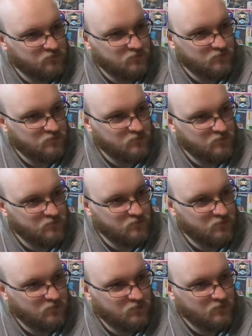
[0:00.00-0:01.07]

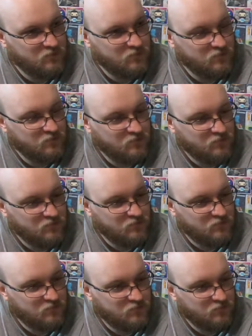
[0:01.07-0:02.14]

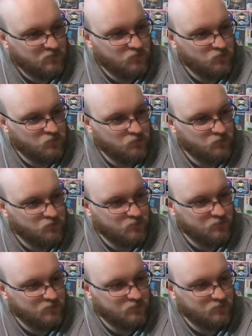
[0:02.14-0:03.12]
[no speech]